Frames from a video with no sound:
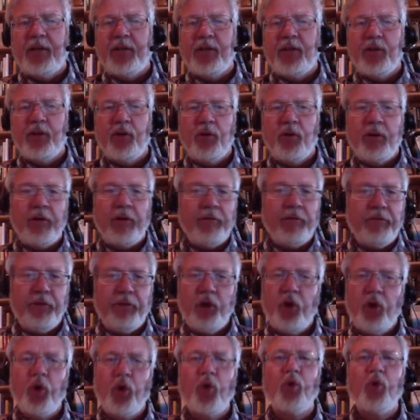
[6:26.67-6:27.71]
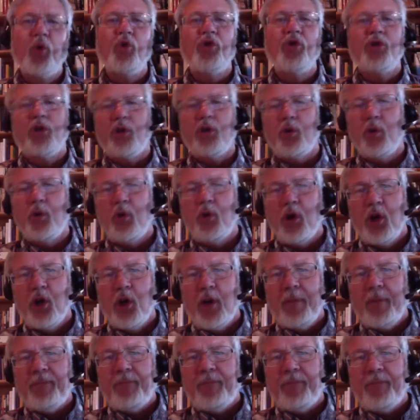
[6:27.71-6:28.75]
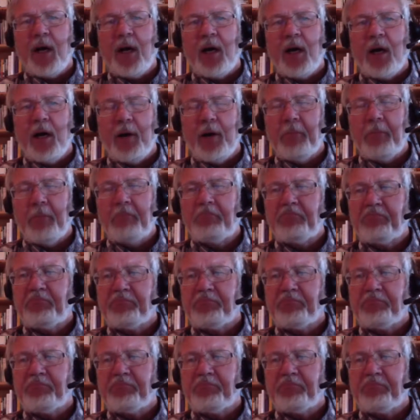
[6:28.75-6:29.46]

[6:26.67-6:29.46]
to confuse, to um,